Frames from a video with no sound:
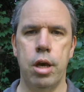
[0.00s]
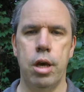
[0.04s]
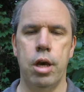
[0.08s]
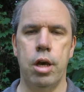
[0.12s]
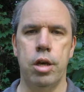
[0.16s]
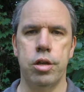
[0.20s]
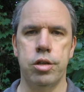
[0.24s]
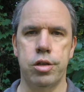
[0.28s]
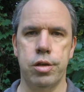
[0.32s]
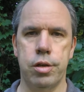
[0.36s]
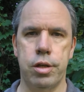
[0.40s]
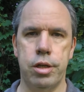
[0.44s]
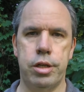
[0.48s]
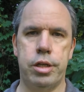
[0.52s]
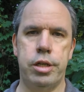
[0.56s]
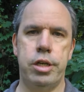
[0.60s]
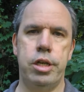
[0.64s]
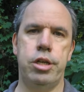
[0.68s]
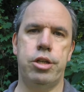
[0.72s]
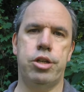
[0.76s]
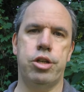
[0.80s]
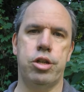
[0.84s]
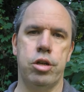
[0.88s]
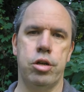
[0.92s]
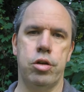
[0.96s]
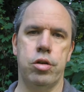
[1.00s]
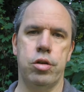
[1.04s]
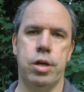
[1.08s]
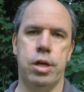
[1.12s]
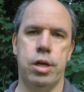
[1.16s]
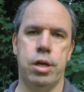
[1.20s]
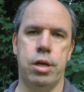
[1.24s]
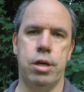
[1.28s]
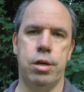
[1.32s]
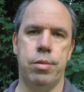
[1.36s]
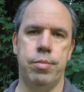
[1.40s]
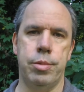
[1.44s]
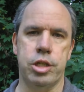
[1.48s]
So the teacher,
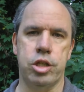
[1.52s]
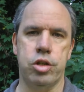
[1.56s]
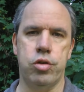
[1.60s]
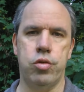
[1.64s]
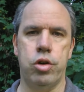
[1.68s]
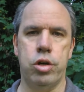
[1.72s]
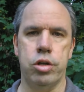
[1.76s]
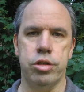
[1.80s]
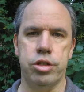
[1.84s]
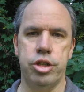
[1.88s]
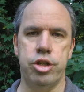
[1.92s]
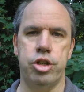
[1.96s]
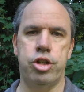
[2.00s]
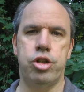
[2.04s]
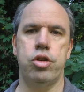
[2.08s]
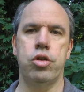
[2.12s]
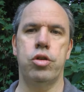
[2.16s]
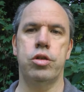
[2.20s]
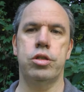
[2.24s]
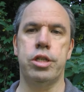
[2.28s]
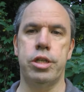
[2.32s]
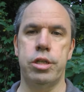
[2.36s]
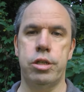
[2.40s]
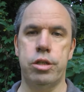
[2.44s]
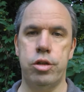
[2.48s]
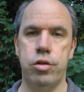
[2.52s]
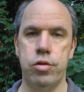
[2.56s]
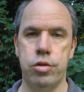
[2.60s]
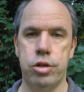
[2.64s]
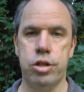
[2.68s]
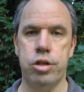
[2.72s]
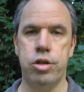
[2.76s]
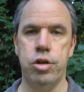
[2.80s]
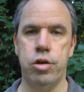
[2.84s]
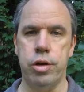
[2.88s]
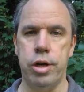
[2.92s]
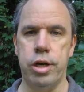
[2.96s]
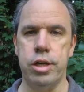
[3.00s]
Mr. Ross, ensures these two
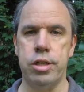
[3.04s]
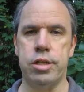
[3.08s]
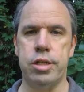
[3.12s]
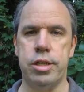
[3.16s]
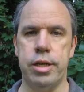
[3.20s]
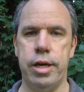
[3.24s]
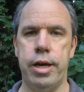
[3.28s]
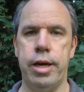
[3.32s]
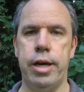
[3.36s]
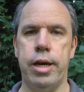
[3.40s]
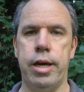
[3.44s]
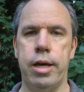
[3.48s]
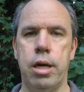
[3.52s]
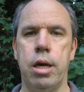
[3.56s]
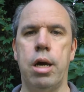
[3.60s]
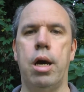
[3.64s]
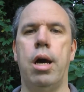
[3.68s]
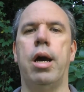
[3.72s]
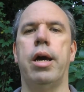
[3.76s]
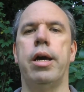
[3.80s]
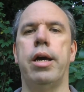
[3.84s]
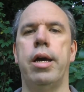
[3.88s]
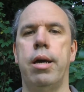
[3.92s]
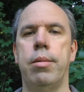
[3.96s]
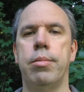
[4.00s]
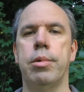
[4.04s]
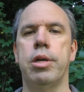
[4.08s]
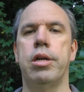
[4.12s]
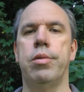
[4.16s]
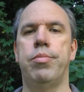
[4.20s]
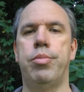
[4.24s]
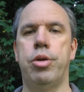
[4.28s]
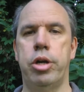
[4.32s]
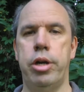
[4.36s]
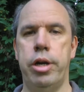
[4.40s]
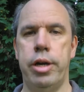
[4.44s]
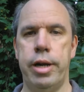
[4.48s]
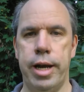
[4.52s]
students, saying, I am going
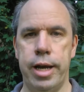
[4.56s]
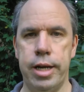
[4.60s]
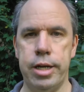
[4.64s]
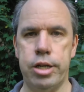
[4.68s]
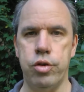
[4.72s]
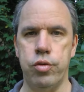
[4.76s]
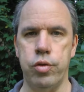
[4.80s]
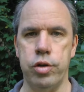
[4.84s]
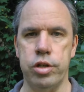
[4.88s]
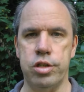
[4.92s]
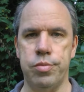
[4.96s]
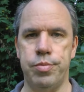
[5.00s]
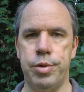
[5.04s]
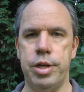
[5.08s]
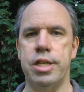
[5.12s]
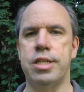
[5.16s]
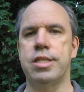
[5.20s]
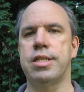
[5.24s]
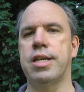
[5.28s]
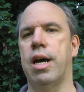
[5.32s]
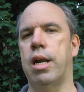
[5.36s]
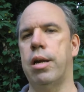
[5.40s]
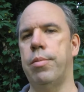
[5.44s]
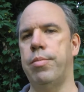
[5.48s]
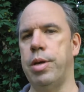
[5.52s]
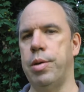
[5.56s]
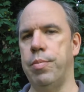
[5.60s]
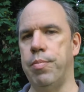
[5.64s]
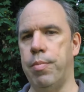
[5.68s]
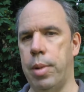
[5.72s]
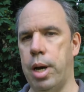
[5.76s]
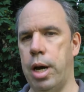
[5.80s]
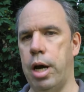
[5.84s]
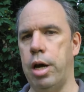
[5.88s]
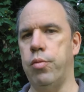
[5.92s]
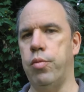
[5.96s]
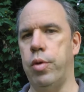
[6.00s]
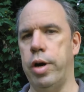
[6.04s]
to put an end to it, but it's got to be
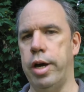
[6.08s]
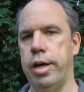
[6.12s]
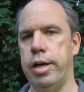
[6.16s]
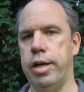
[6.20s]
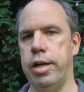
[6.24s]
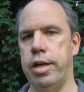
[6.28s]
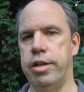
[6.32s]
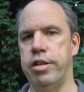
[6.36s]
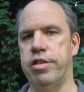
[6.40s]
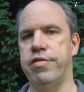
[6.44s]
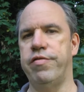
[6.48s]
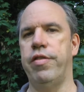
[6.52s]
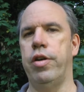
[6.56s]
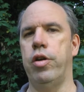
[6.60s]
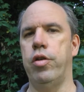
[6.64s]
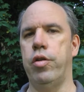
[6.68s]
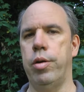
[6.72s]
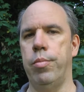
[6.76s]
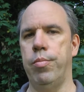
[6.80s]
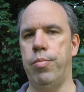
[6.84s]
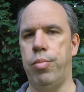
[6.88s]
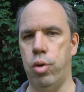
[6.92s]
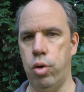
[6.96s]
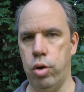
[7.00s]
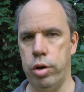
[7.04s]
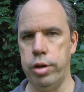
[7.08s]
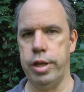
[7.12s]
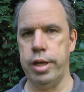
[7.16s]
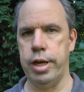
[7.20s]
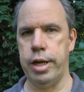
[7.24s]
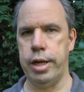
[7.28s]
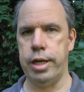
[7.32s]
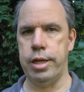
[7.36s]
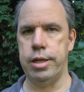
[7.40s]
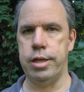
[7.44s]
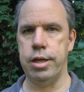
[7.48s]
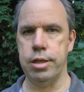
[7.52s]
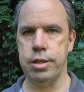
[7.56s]
my way. And it's very important
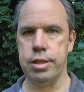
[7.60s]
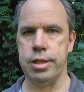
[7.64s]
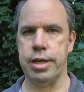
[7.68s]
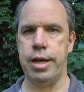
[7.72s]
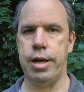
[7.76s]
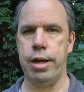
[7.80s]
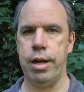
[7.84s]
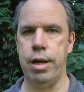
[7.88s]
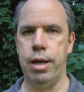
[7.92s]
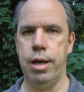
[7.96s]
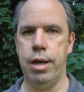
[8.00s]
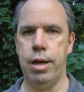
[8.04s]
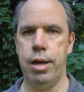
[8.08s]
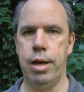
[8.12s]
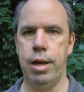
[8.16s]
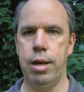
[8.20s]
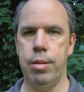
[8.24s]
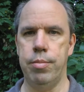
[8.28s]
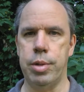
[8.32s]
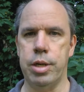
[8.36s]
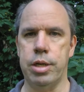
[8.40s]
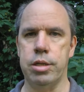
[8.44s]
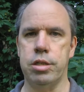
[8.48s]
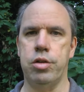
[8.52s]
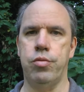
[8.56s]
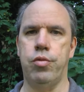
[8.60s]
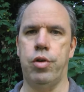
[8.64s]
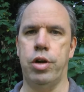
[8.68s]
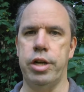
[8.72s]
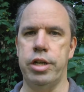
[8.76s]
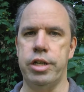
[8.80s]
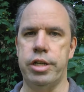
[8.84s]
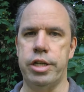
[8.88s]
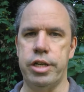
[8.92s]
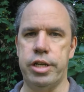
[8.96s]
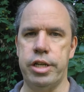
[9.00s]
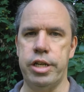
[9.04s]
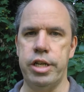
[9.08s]
that he does that, because he
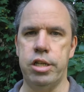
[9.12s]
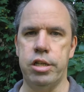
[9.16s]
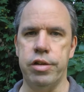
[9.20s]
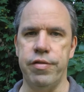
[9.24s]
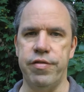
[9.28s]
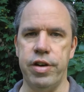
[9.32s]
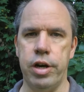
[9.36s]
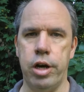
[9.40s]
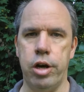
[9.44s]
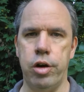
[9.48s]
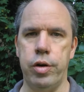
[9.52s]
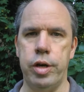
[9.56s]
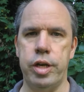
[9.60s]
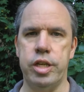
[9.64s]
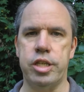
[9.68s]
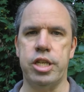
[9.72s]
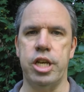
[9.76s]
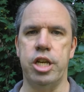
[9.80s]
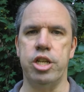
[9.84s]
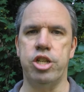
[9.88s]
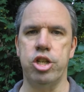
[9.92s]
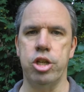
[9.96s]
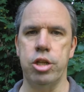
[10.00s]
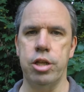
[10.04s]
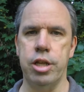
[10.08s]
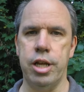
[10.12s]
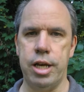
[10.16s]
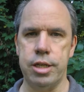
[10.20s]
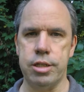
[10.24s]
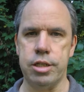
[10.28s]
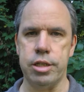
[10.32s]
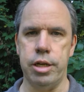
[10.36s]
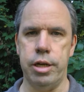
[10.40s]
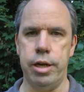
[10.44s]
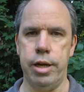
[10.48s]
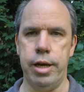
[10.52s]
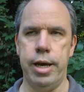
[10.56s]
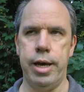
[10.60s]
wanted to teach a very essential
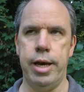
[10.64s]
lesson.